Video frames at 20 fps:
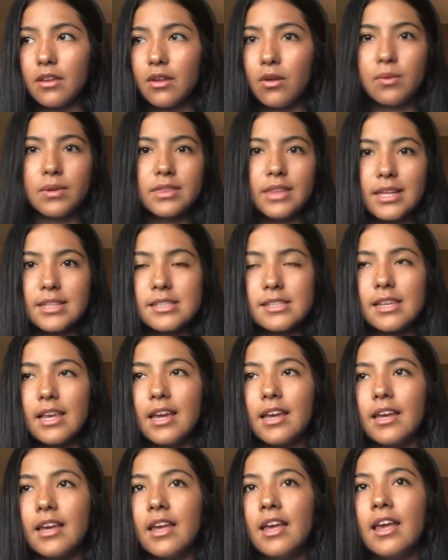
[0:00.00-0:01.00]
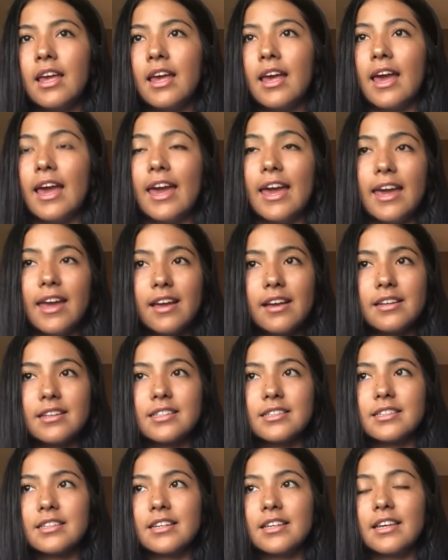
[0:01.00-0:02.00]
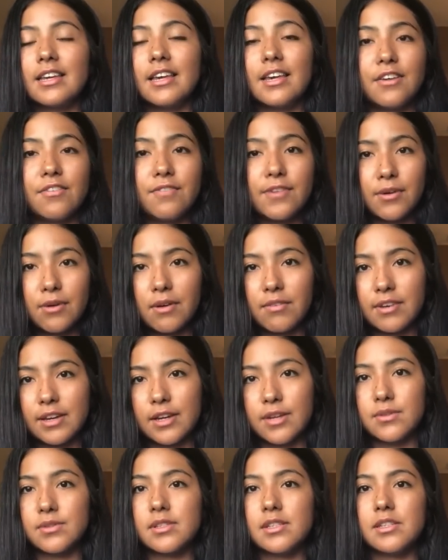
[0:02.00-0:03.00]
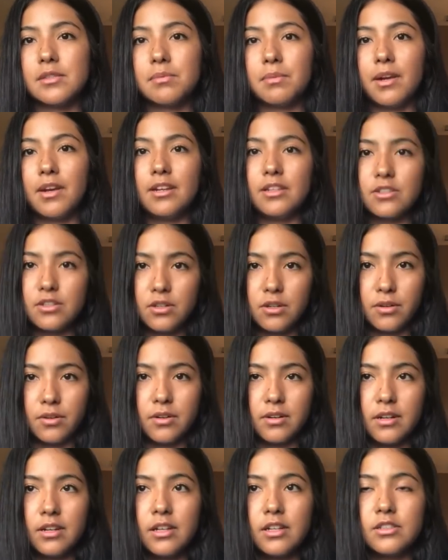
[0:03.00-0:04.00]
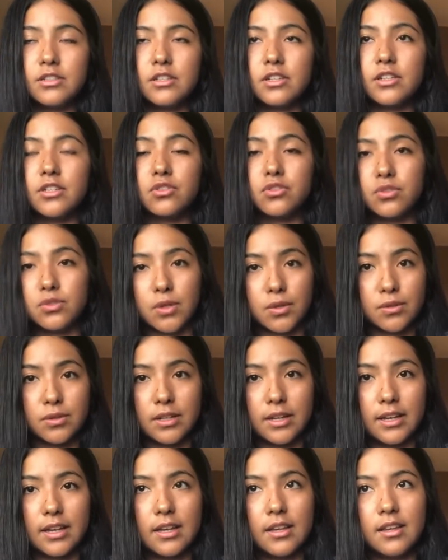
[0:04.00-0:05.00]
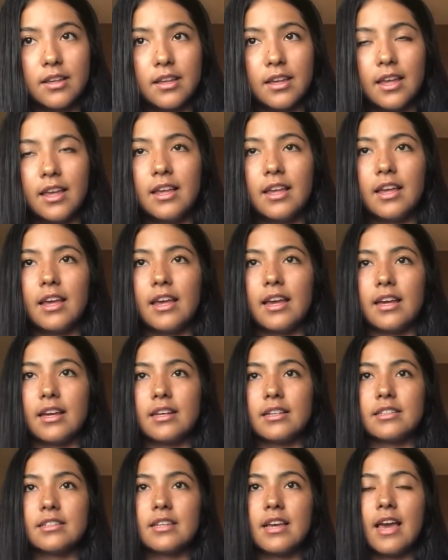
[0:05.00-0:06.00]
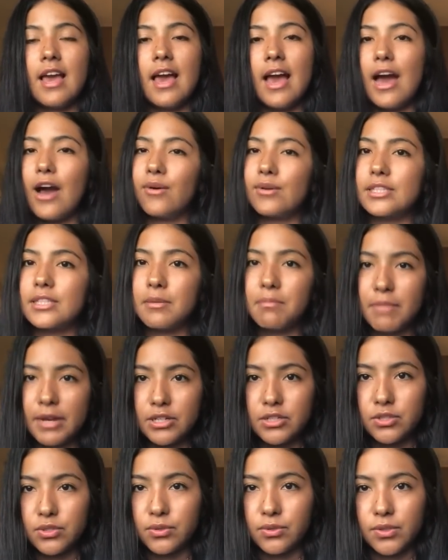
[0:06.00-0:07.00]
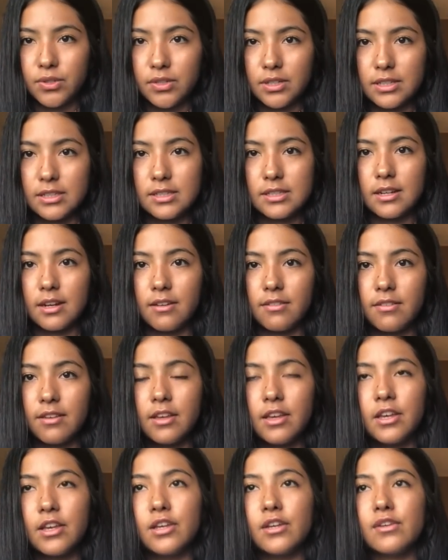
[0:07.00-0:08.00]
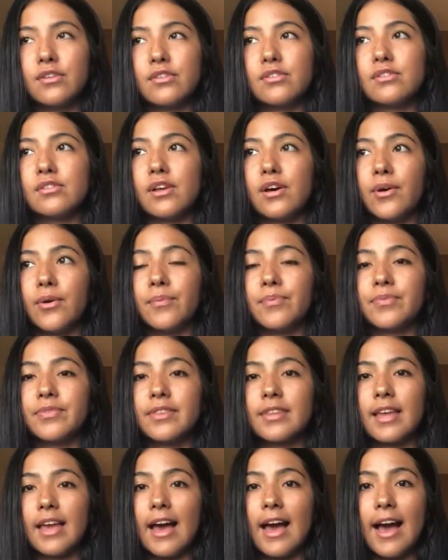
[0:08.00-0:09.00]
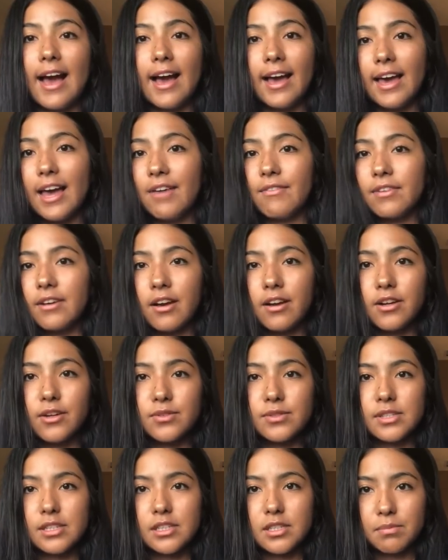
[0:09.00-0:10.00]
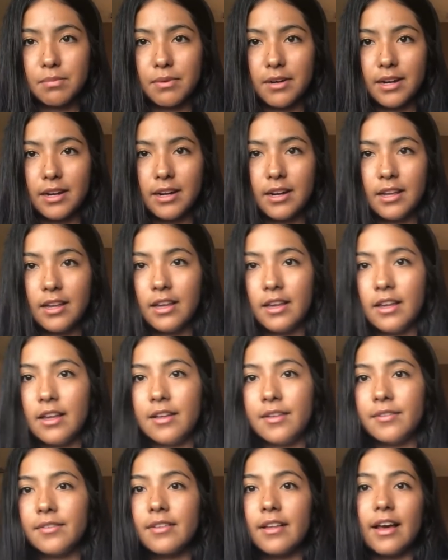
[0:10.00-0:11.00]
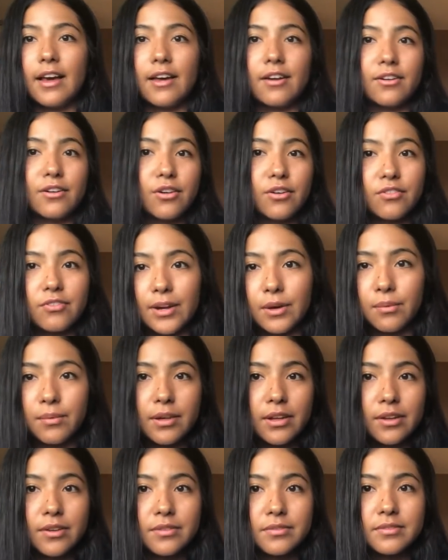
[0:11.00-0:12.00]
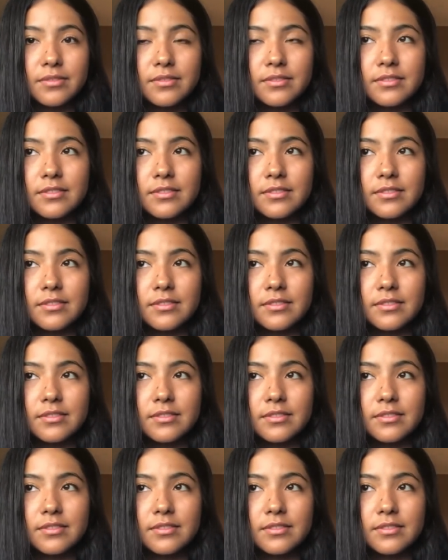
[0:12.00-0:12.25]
what that's like. And if you ever get OC spray, you need to learn to control it and how it's mental and stuff. So I haven't gotten OC sprayed. I don't know if I will.